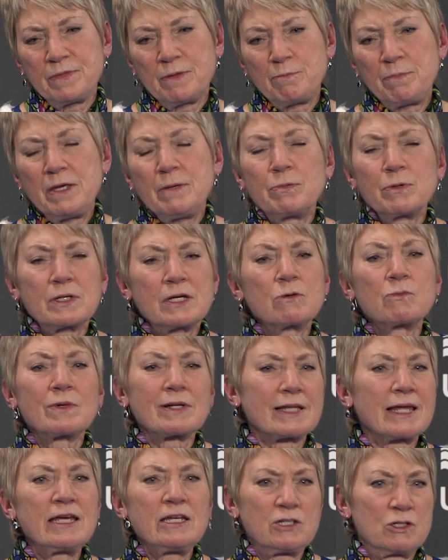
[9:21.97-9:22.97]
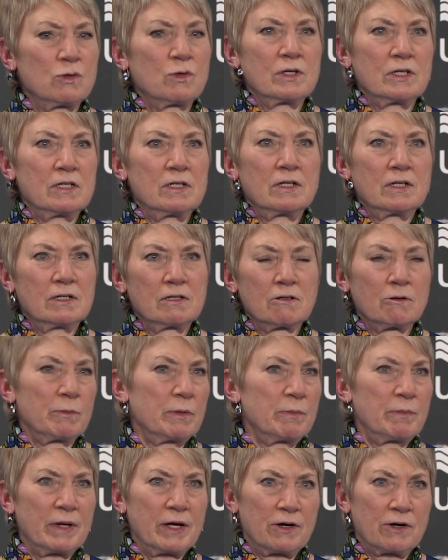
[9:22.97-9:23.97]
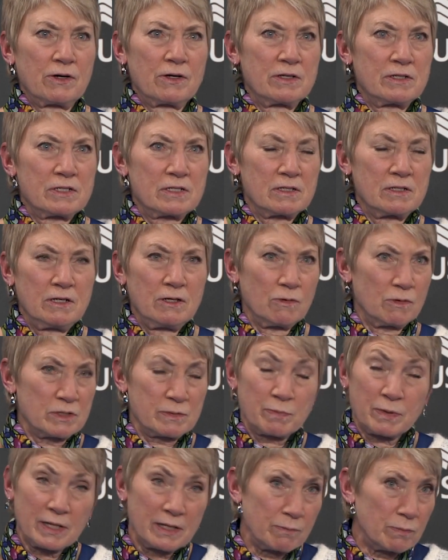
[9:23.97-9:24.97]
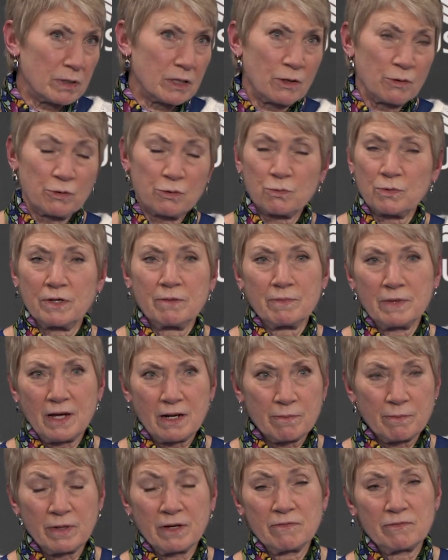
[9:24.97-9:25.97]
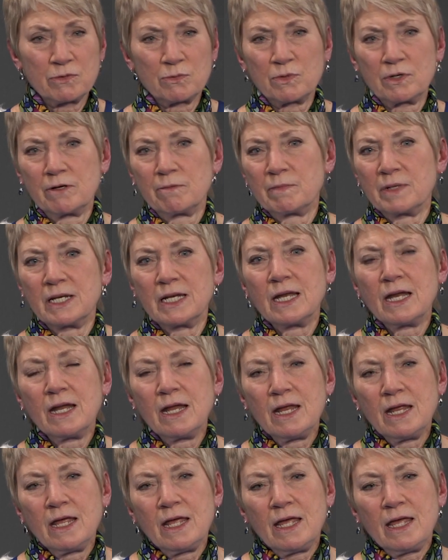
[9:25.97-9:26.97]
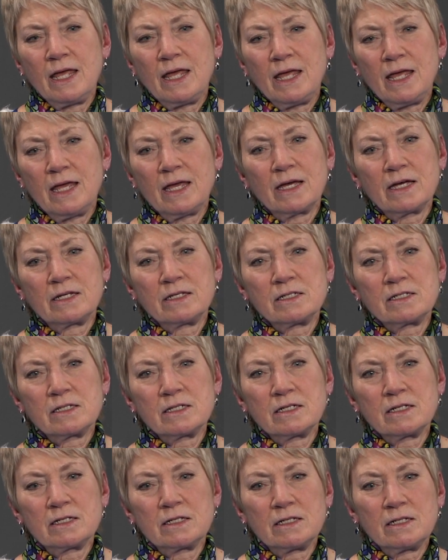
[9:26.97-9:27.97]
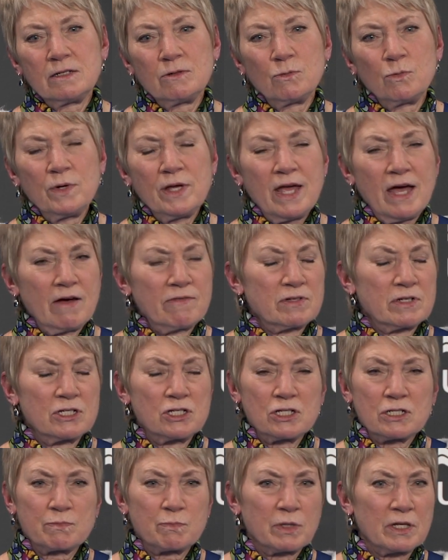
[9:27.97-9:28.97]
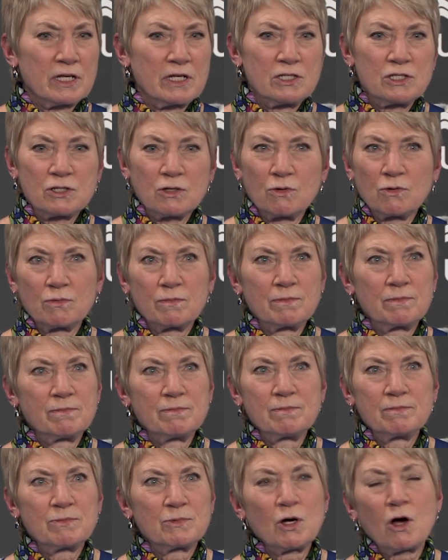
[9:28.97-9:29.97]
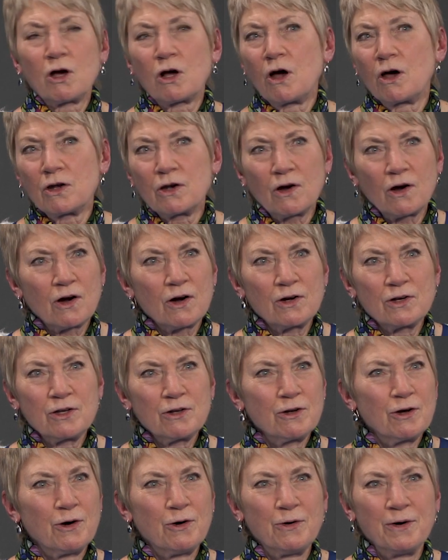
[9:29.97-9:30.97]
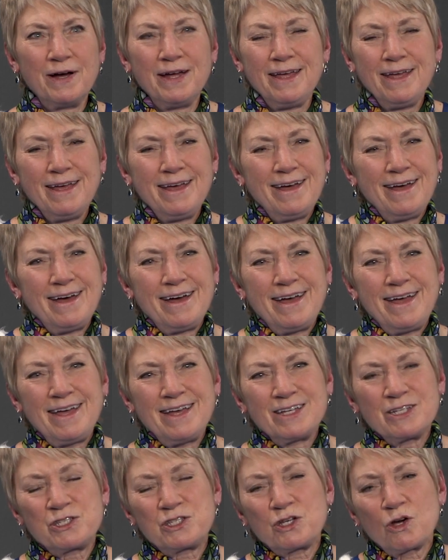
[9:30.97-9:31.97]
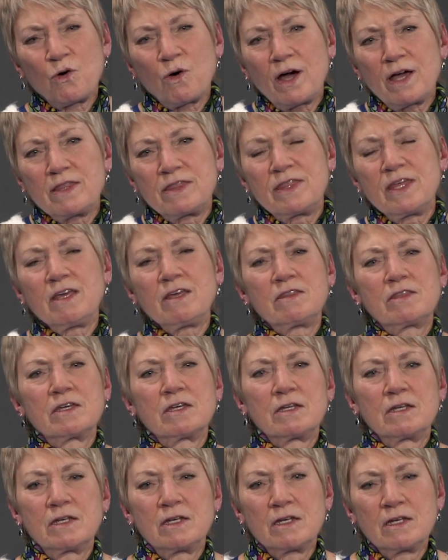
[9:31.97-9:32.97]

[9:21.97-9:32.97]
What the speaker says: people can relate to it a little bit better. It's, you know, it's played below the rim, not above the rim, and we have to just play so doggone hard, you know. So I think that